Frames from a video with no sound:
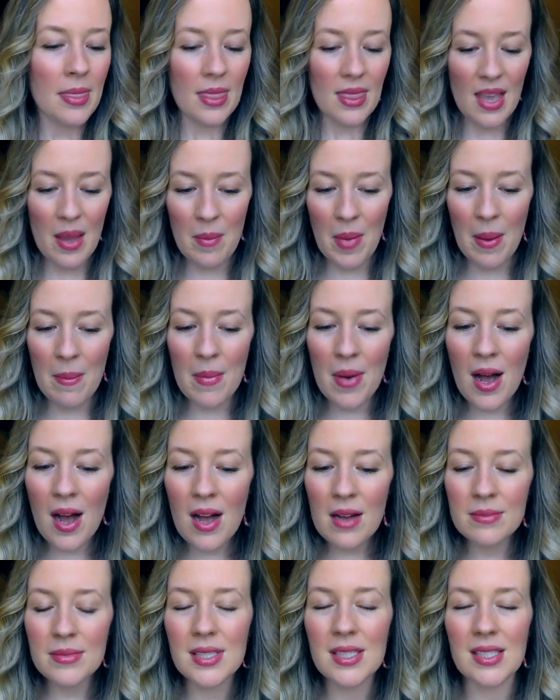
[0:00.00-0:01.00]
and my
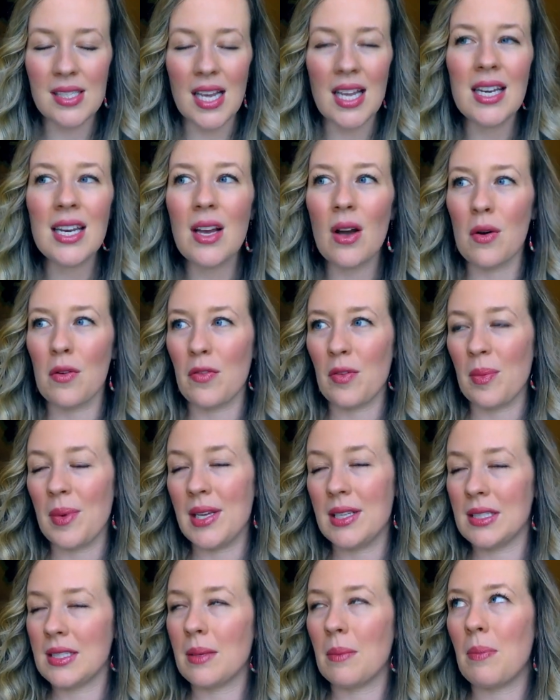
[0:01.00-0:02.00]
mom standing over me
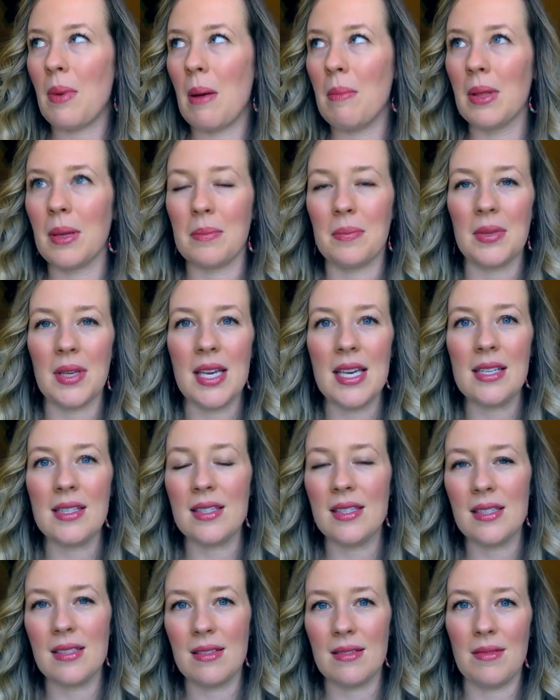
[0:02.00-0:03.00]
in some public
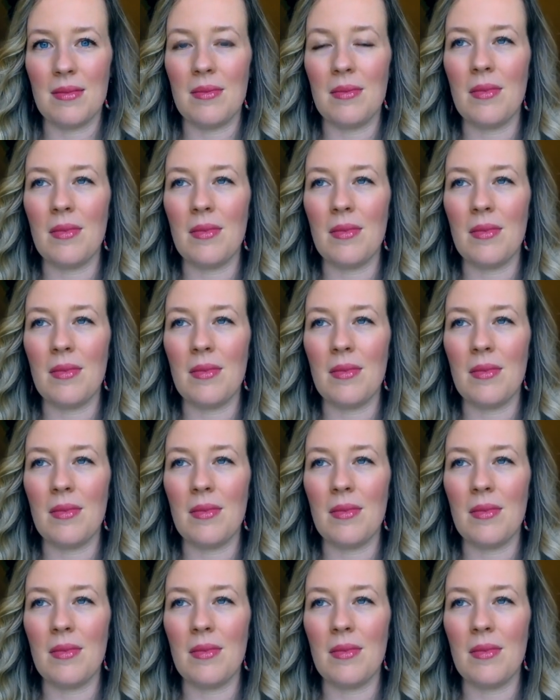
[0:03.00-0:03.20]
place